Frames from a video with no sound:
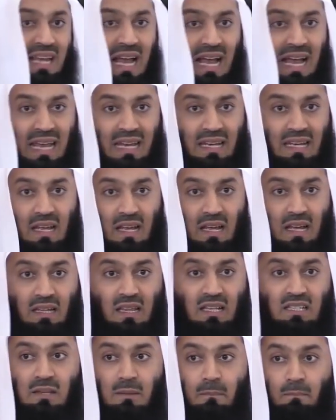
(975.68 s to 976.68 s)
side.
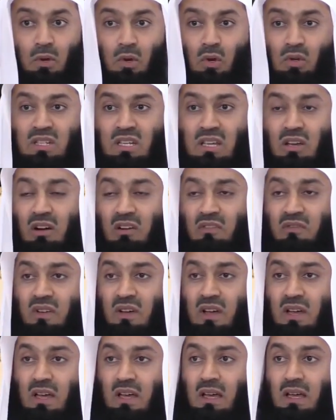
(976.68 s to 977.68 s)
That's the beauty of
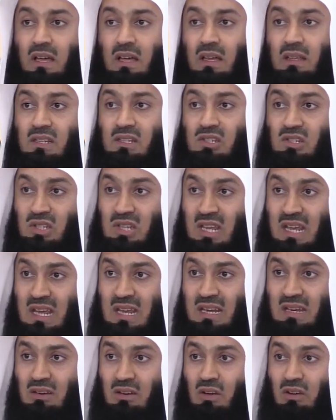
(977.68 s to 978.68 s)
this
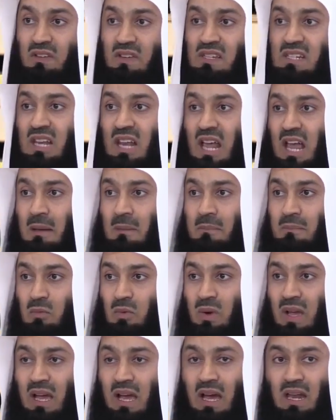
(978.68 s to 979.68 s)
deen of Islam,
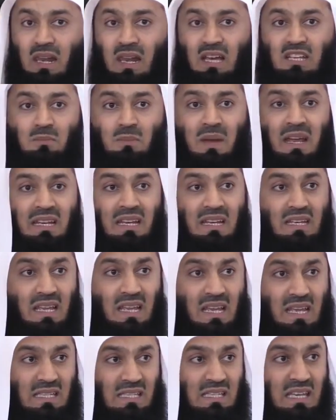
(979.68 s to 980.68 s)
where Allah's made it
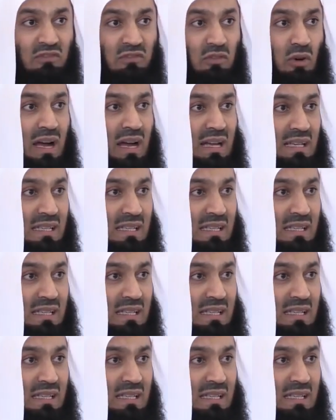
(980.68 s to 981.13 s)
easy for